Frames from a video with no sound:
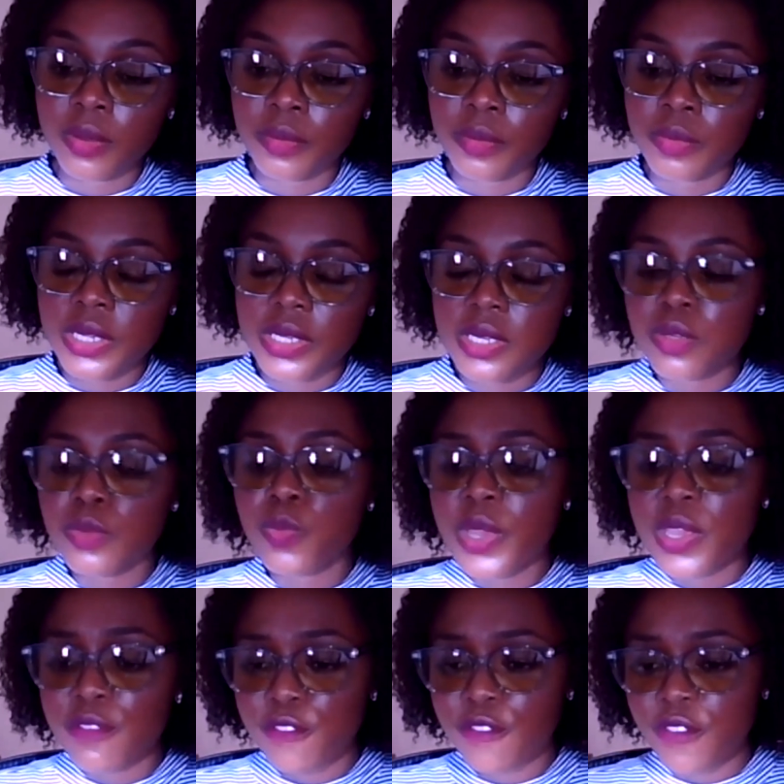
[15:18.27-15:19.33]
races,
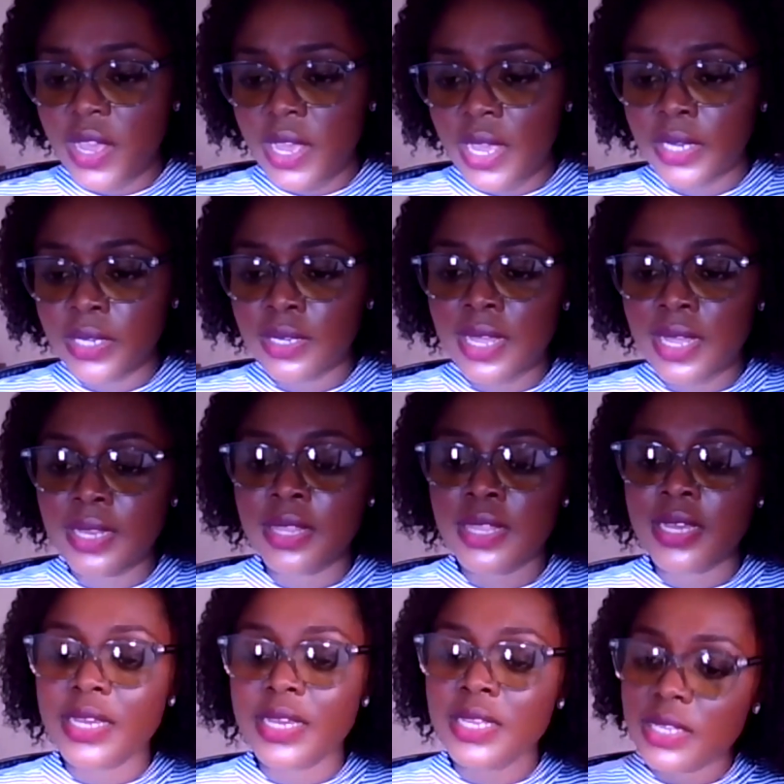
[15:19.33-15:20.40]
we find that
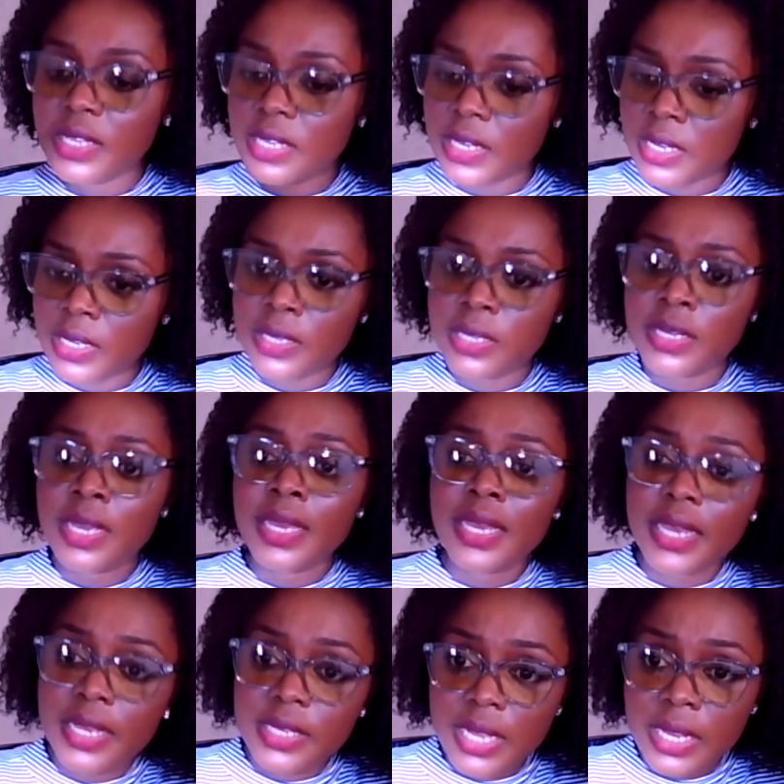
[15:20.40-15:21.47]
the incidence
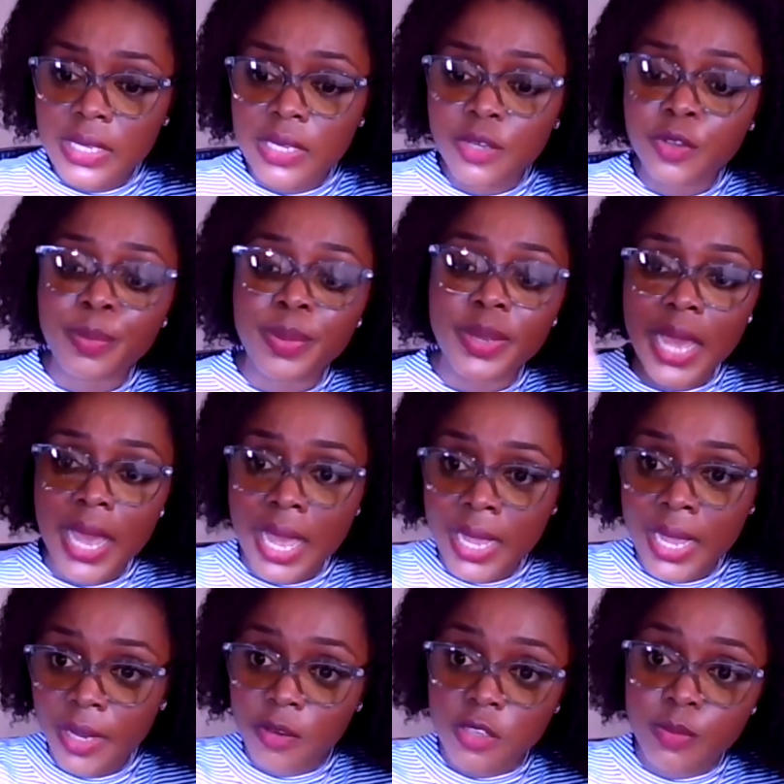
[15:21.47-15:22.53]
is a little bit
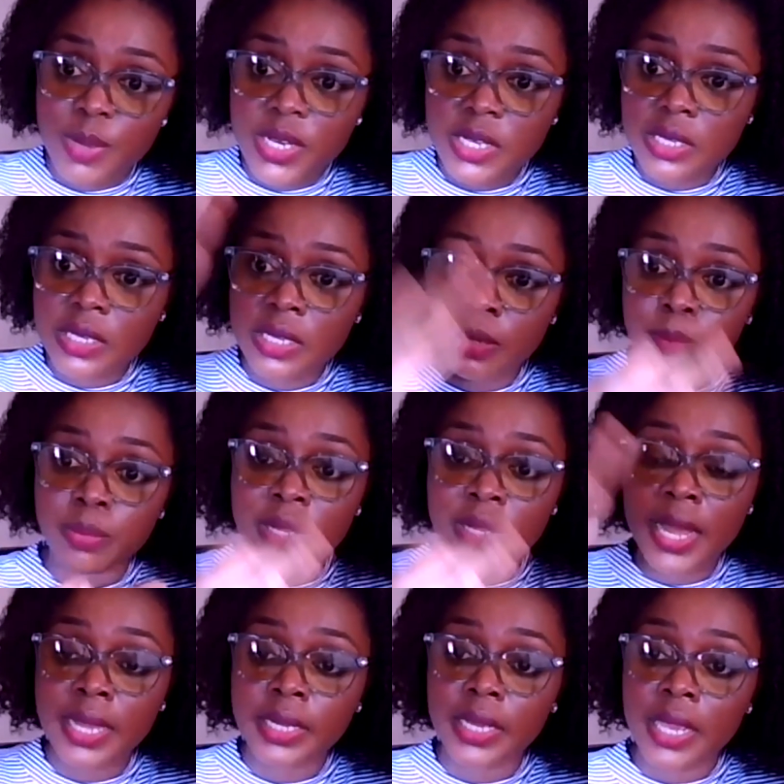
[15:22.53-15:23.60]
higher, especially in
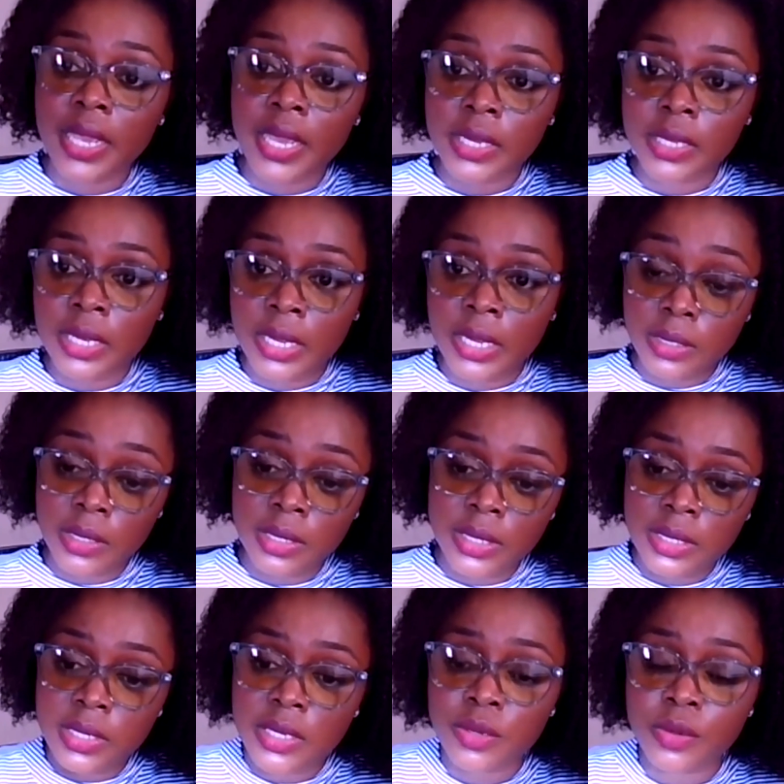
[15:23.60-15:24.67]
Black and
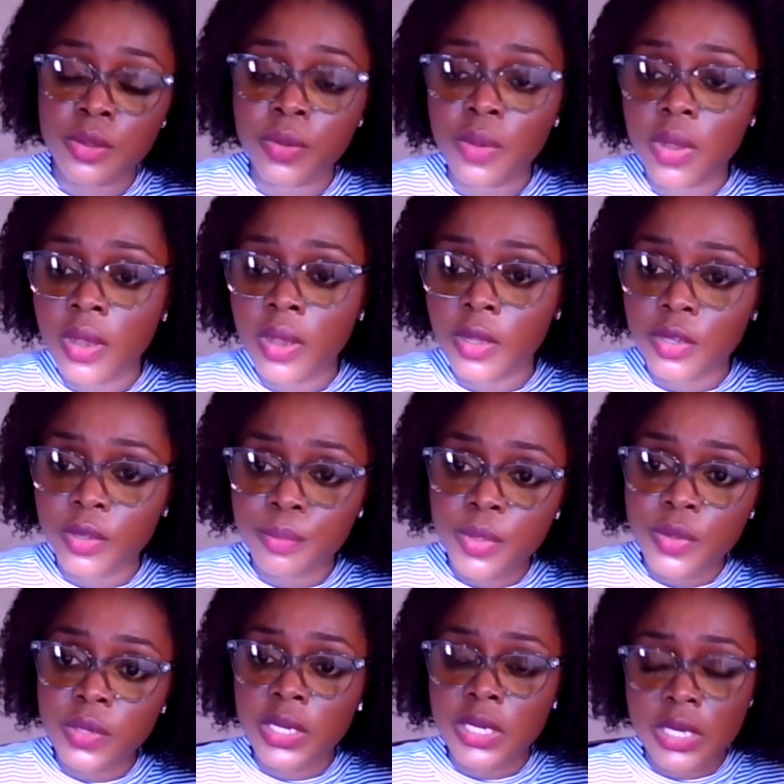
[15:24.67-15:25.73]
Latino
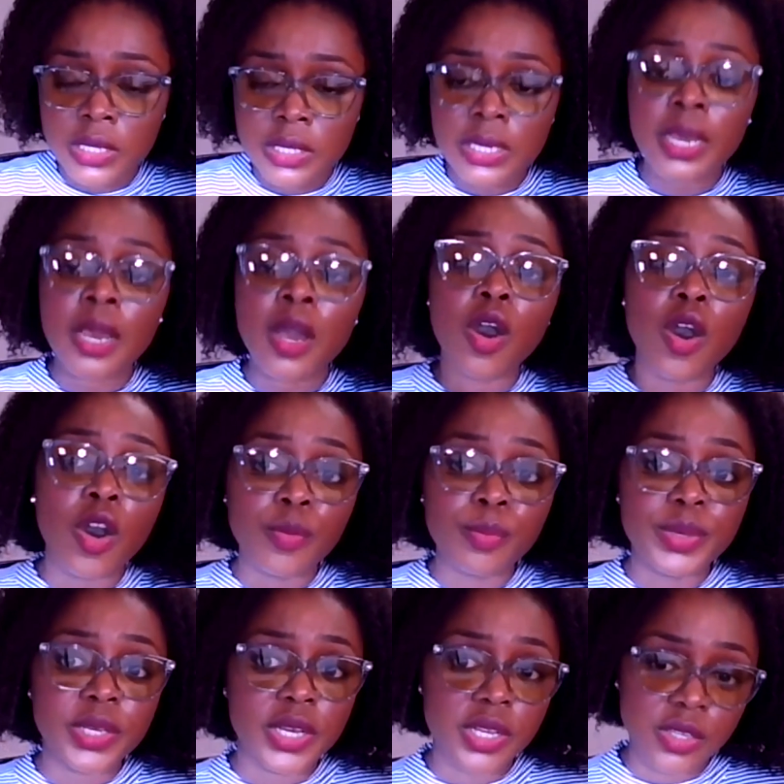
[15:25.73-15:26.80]
communities, all
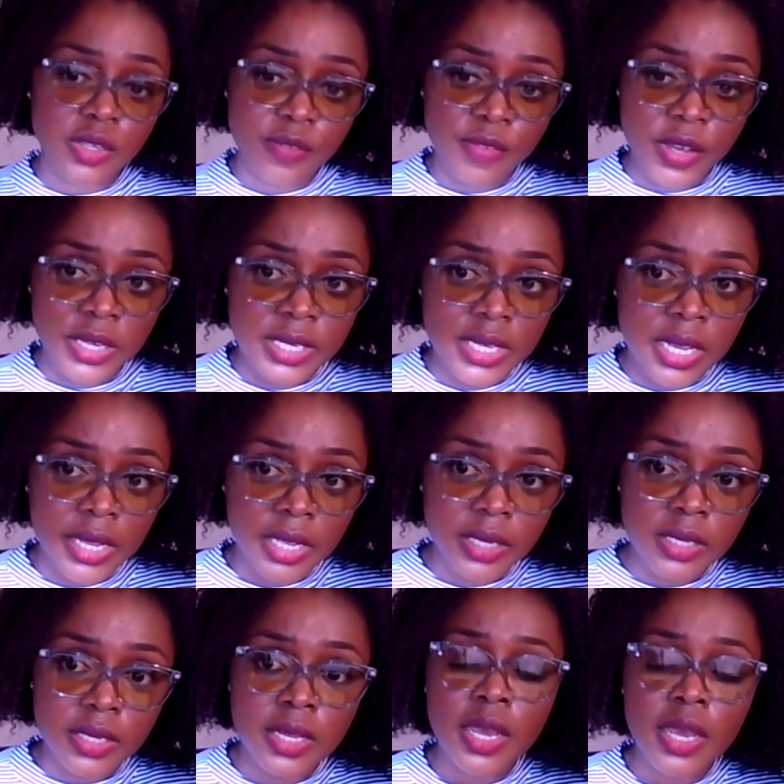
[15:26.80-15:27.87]
because of our diet.